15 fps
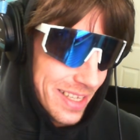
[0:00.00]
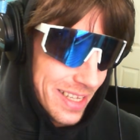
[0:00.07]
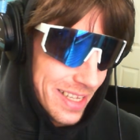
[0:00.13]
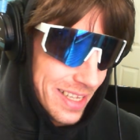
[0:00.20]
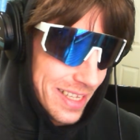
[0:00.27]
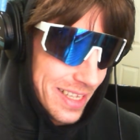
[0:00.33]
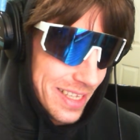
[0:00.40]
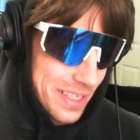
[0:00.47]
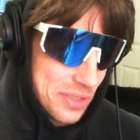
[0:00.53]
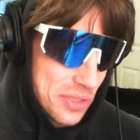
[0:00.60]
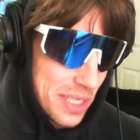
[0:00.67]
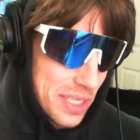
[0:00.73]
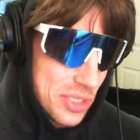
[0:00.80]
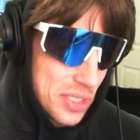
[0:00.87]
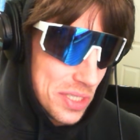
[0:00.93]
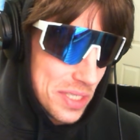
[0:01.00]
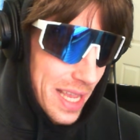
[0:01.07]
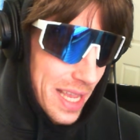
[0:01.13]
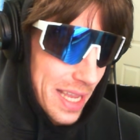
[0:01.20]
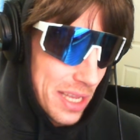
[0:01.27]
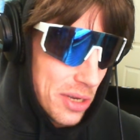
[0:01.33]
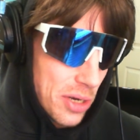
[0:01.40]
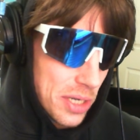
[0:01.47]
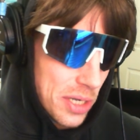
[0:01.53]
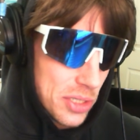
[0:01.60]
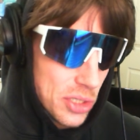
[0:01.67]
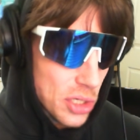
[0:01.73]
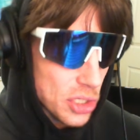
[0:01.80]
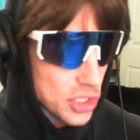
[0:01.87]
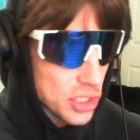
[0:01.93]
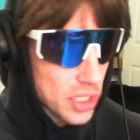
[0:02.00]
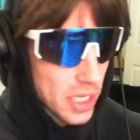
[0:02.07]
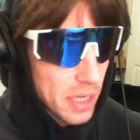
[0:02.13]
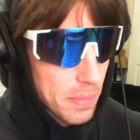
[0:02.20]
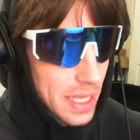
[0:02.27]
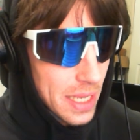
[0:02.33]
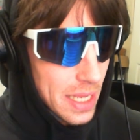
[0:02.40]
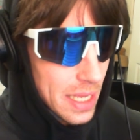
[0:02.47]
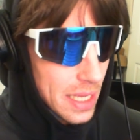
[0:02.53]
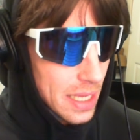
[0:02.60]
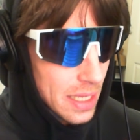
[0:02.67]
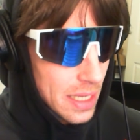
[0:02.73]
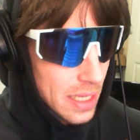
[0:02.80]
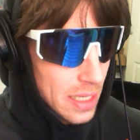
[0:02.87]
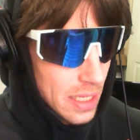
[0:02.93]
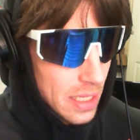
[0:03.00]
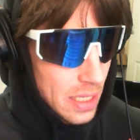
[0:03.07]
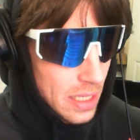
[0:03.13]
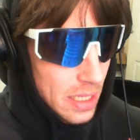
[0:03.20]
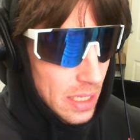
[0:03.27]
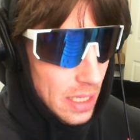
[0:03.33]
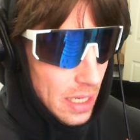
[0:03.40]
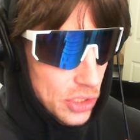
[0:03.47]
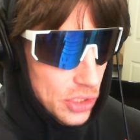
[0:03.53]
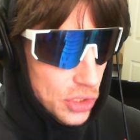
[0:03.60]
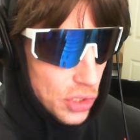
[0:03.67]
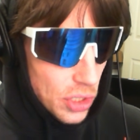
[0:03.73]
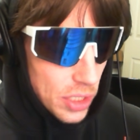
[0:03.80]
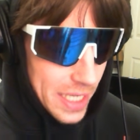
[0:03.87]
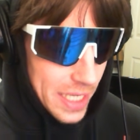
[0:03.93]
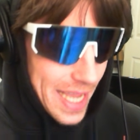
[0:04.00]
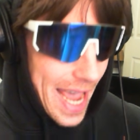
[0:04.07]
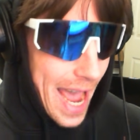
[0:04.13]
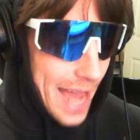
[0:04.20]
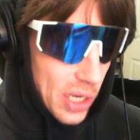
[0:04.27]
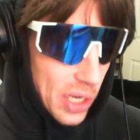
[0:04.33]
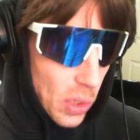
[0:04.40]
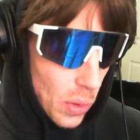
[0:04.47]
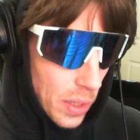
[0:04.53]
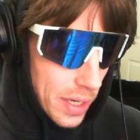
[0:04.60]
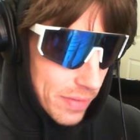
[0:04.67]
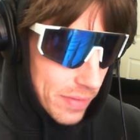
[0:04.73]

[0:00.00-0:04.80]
it's just like you're just gonna be a certain category of